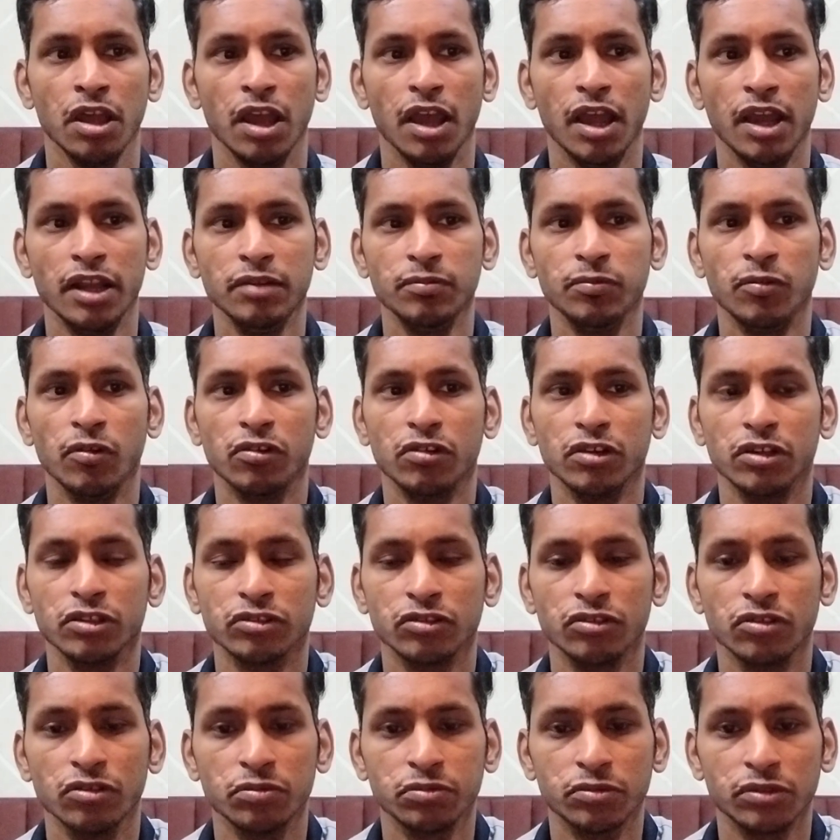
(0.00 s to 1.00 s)
and focus
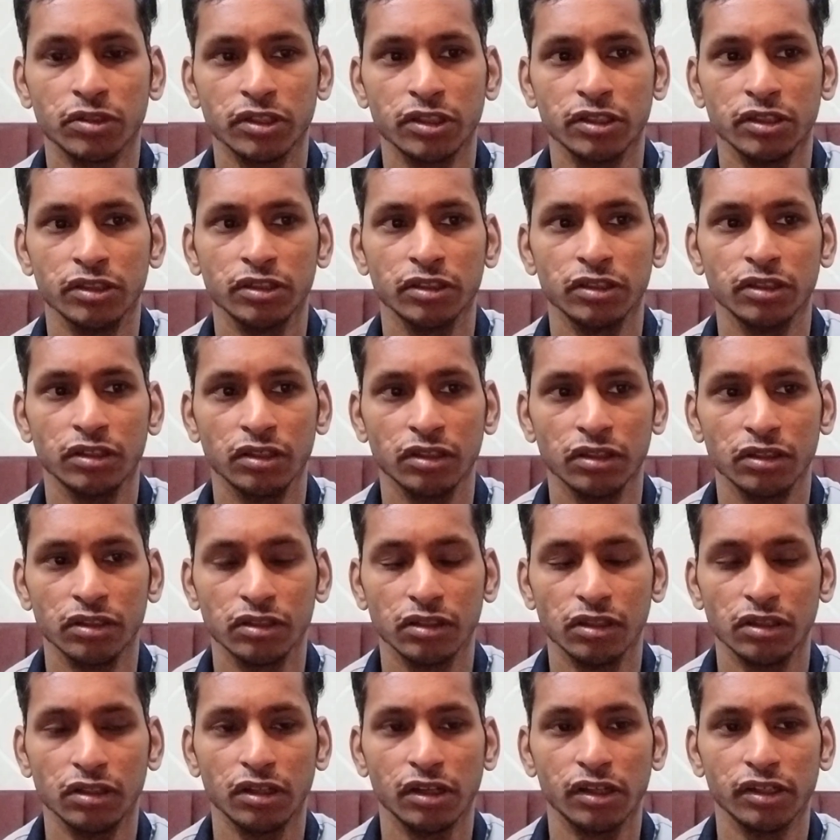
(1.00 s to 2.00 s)
groups
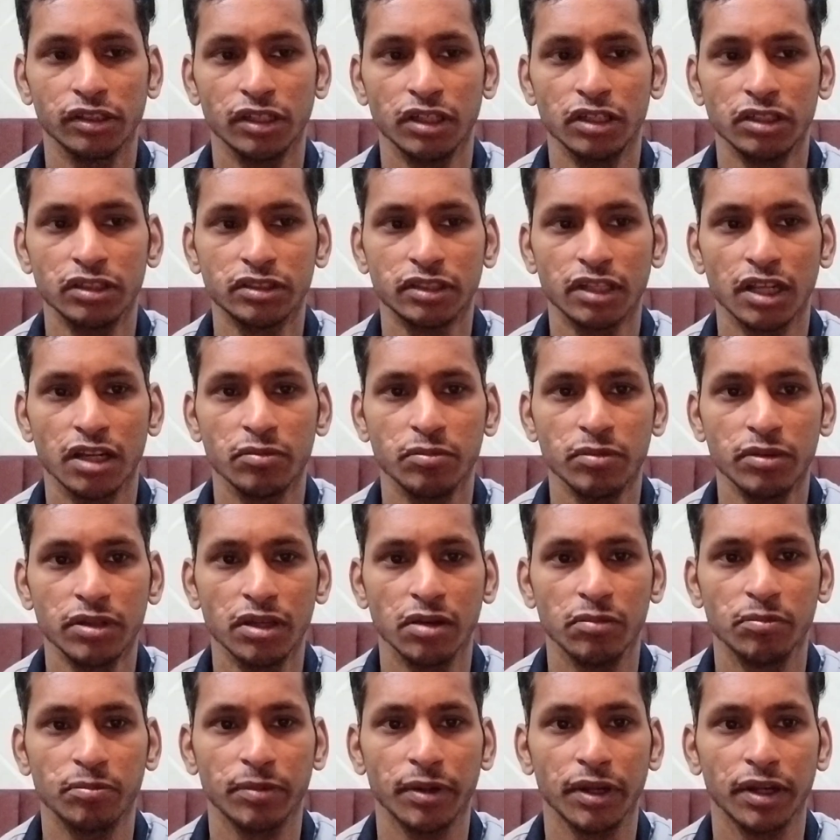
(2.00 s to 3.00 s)
results can be
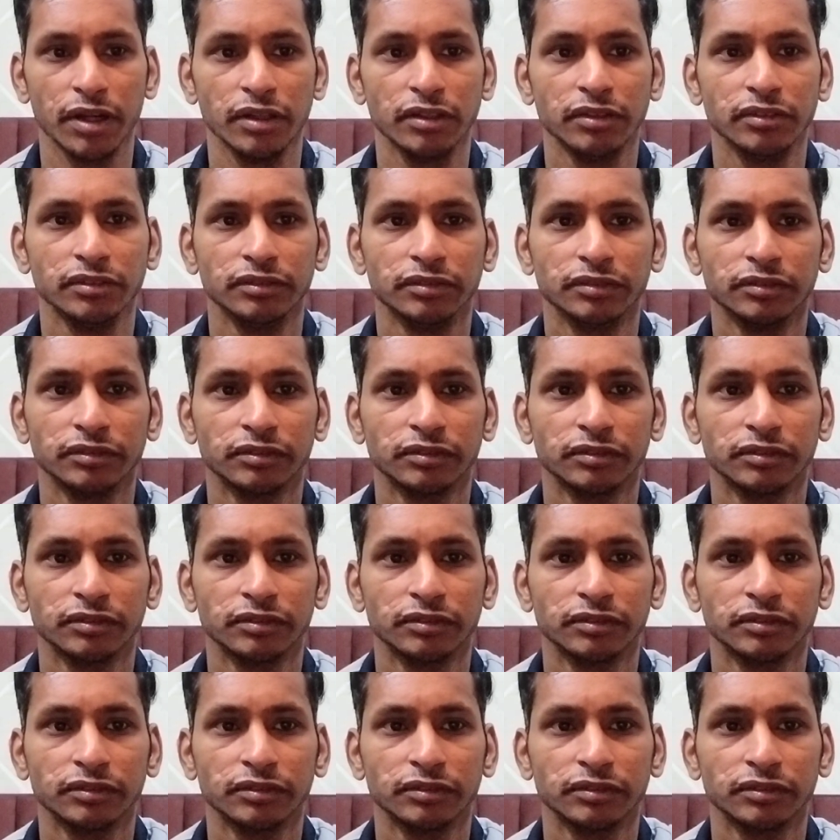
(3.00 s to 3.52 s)
compared.